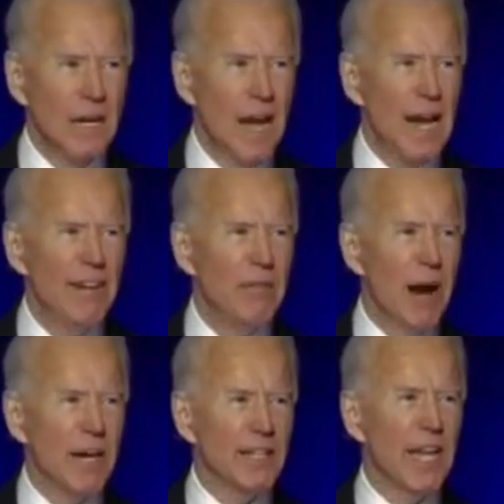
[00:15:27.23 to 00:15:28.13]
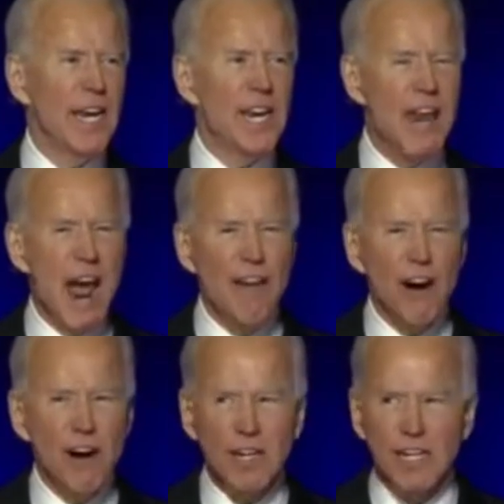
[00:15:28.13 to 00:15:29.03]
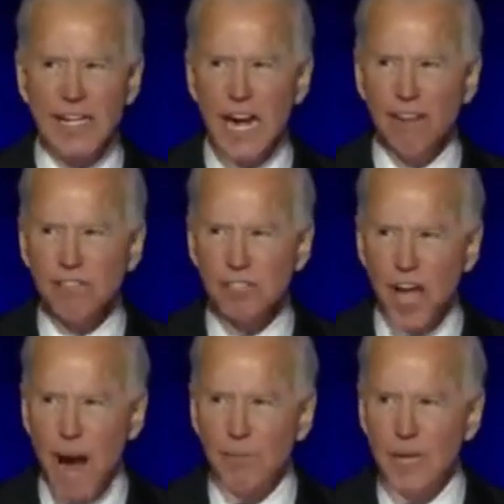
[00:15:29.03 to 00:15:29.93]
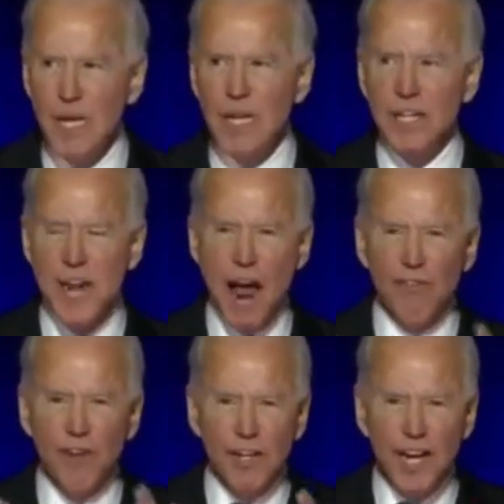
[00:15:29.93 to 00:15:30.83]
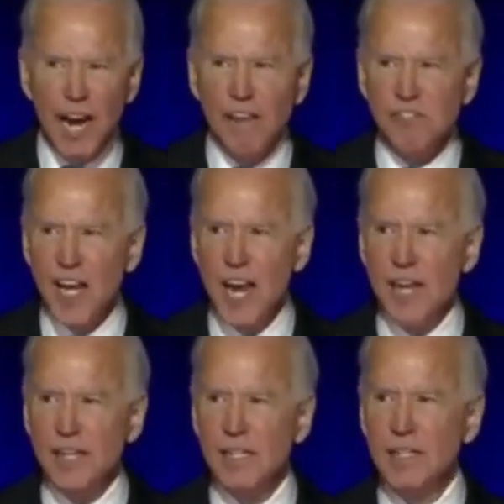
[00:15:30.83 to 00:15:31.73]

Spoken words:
ahead of America that never gives up, never gives in.